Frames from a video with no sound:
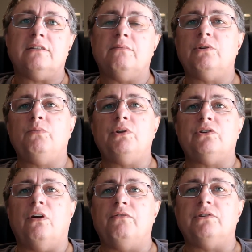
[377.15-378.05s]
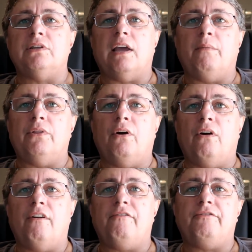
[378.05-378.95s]
which obviously come with
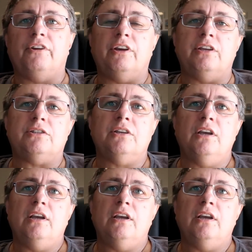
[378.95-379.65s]
higher fees.